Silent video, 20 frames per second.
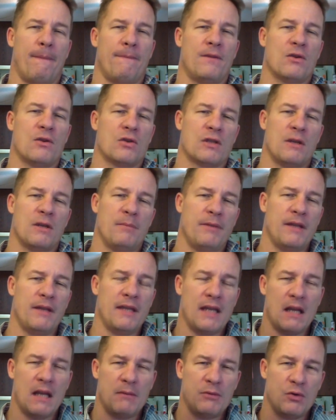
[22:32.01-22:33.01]
There's
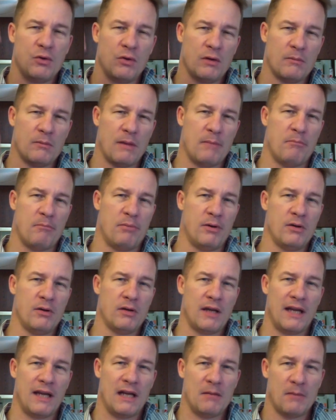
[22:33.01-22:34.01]
something that I'm doing in my
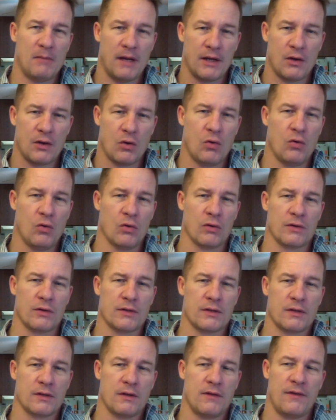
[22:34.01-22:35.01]
book and in my
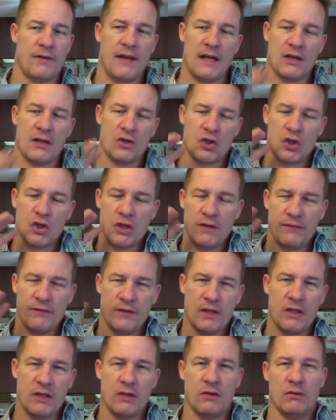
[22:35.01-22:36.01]
course that is
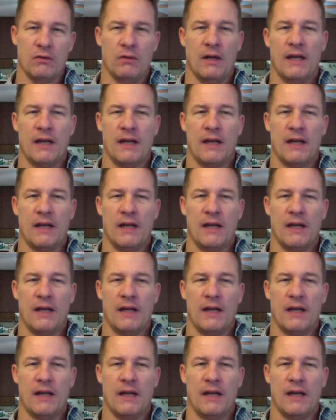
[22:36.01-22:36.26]
shifting you,